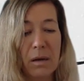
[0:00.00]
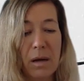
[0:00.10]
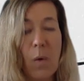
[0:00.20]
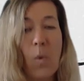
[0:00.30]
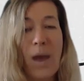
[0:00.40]

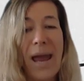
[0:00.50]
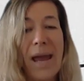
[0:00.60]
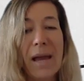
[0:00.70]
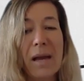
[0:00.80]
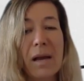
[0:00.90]

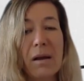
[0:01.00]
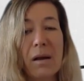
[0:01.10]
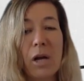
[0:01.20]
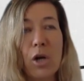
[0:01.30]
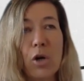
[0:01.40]
awake,
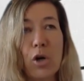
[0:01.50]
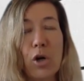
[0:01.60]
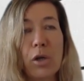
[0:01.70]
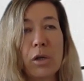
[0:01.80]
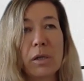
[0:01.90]

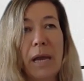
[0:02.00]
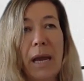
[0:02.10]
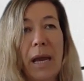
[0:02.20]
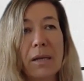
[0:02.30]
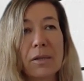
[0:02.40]
alert
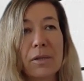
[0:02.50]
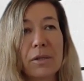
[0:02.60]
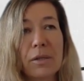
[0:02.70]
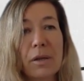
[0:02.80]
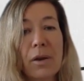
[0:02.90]

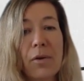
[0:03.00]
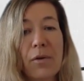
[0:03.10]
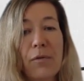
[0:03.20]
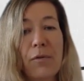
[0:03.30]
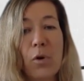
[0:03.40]
hands
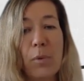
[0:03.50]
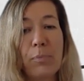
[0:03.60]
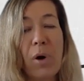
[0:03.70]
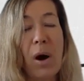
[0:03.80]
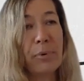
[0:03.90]
for
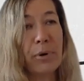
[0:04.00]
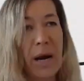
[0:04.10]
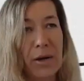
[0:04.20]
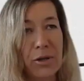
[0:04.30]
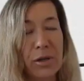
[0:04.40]
proper
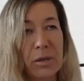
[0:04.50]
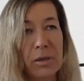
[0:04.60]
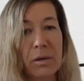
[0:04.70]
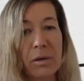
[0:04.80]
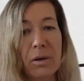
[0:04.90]

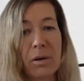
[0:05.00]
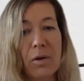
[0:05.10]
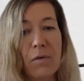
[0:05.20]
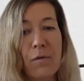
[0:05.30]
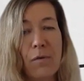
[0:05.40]
action,
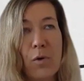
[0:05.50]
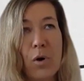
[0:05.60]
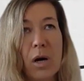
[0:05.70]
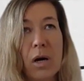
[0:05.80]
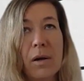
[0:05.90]

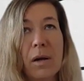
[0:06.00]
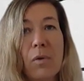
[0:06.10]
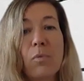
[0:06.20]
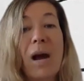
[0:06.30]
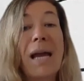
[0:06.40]
for
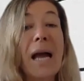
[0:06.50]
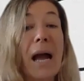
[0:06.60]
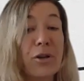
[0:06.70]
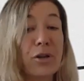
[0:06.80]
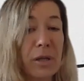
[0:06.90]
right
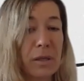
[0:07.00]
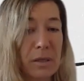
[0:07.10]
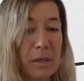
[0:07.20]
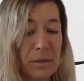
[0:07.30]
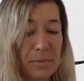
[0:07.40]

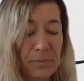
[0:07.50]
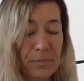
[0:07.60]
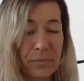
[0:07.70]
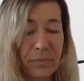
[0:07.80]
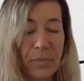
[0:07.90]
actions.
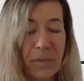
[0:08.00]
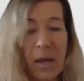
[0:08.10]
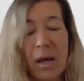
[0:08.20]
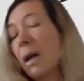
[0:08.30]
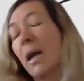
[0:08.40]

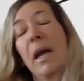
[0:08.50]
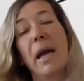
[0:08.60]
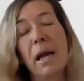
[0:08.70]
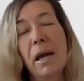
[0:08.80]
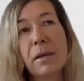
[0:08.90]

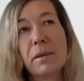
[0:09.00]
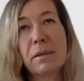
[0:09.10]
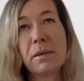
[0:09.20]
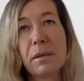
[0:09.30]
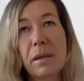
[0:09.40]

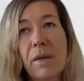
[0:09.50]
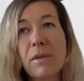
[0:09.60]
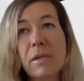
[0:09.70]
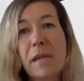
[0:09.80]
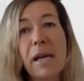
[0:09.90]
And then
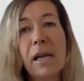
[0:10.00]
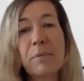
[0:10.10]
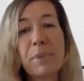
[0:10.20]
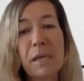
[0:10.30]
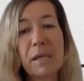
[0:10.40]
the
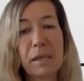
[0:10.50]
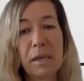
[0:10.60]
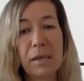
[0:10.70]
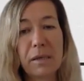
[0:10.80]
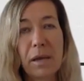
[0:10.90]
second piece
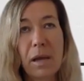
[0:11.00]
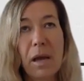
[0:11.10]
is